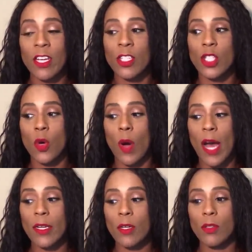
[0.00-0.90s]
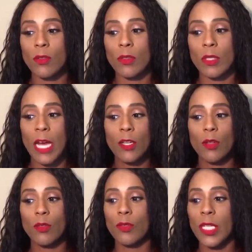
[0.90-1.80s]
So I
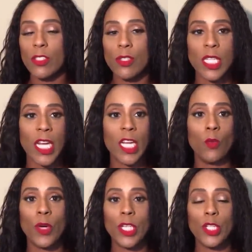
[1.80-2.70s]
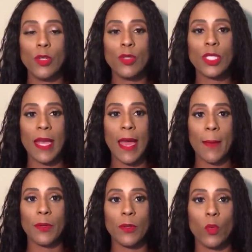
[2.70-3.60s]
don't entertain what used to
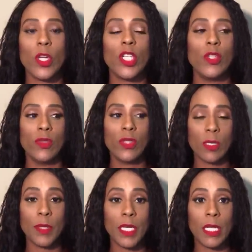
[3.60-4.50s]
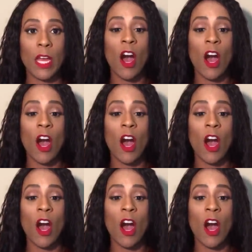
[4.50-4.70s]
happen or what used to be.